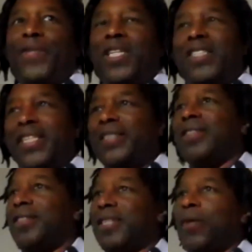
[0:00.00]
the
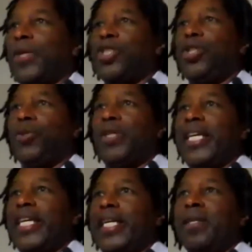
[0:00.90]
distance at which you
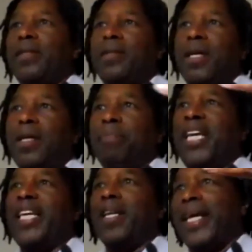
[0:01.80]
need a
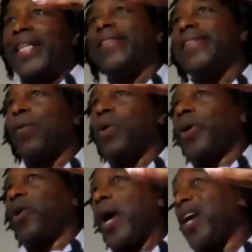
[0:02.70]
big lens that would
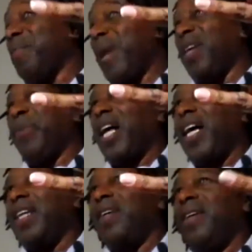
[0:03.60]
require a
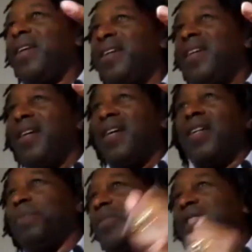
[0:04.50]
monopod
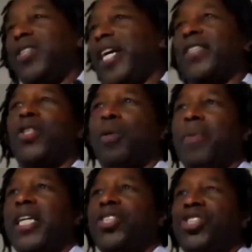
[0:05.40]
uh, you got so
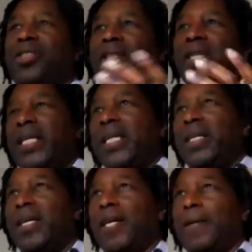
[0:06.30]
much
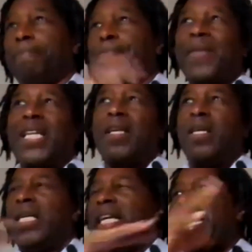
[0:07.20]
um,
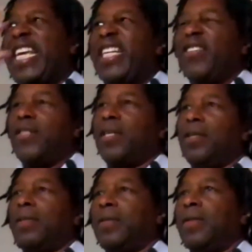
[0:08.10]
heat.
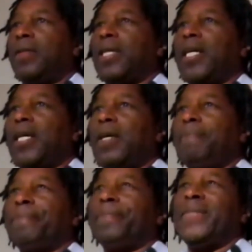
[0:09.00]
Uh,
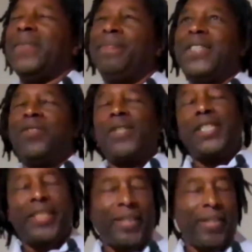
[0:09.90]
what
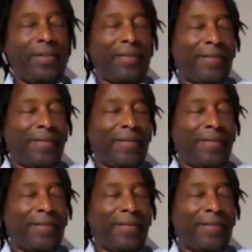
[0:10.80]
do they call it?